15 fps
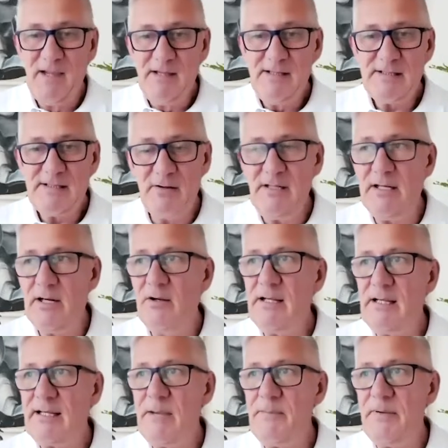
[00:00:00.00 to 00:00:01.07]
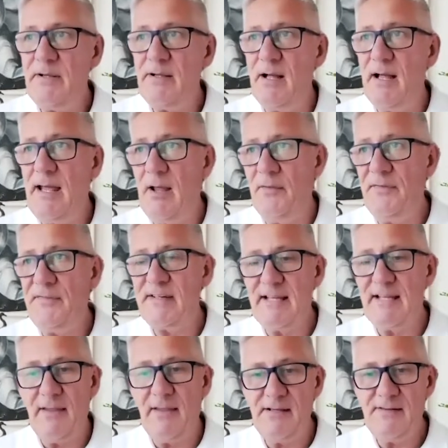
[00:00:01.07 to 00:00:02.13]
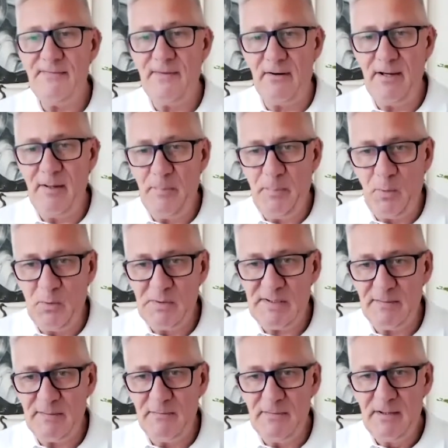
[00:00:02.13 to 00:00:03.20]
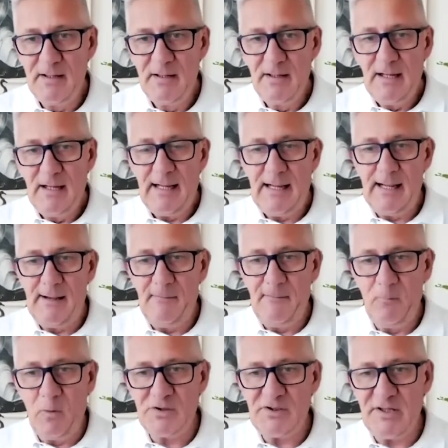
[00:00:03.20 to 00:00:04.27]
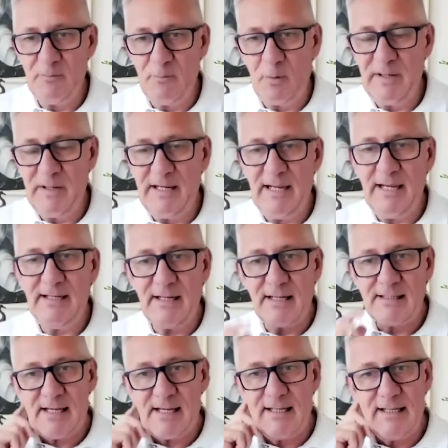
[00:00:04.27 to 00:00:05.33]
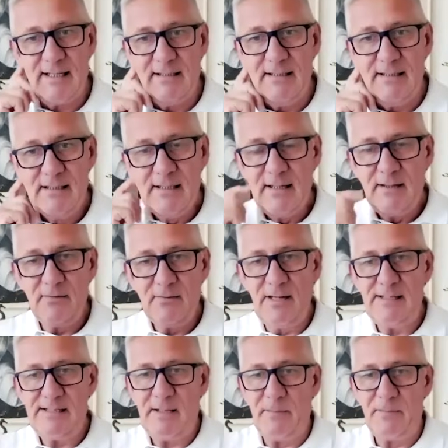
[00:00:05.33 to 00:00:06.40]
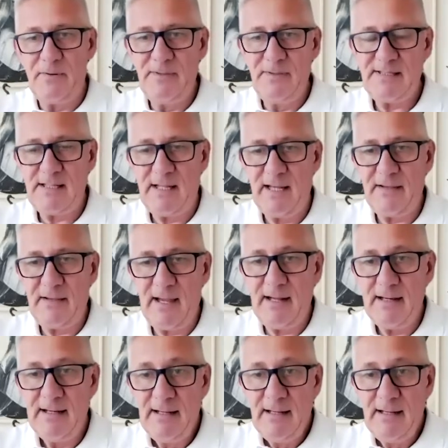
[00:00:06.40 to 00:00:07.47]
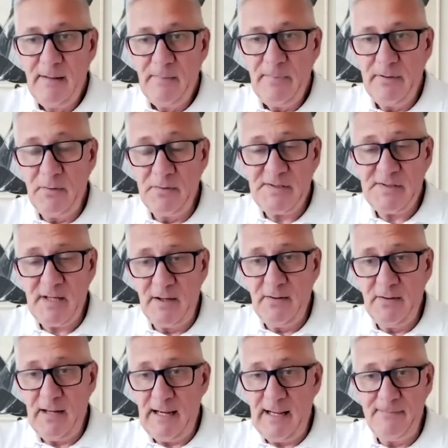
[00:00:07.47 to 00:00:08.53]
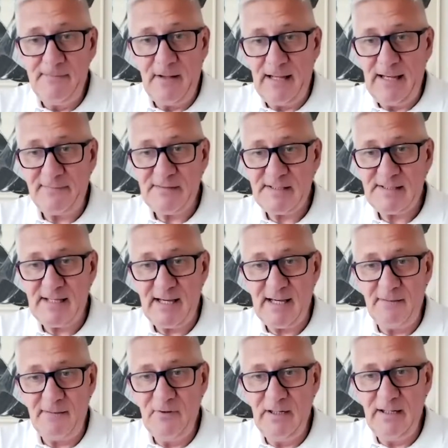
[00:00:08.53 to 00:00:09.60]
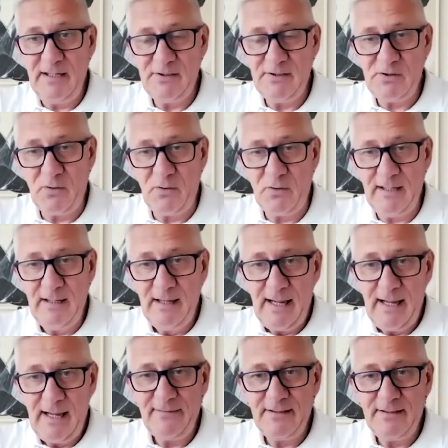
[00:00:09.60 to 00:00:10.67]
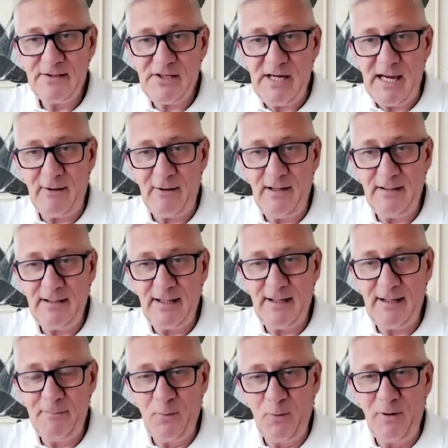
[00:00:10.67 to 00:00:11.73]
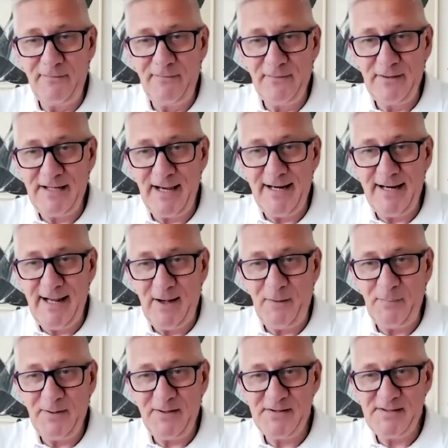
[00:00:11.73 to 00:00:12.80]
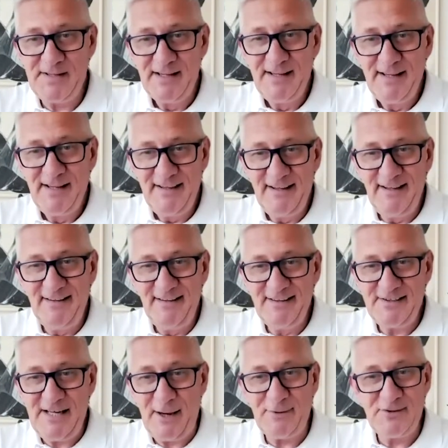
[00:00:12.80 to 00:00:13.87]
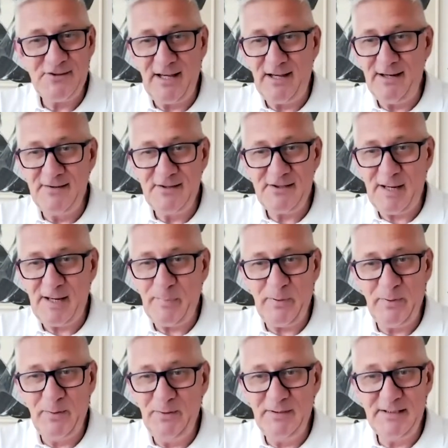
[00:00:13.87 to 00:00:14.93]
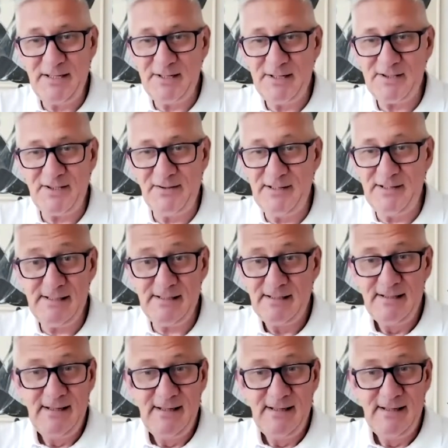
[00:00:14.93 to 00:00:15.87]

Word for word: So, you know, keeping our health together is very important. Watching what we eat and taking great supplements like that. But also, I have to say, I'm really enjoying having a shower more every day now, because the shower gel and the shampoo conditioner is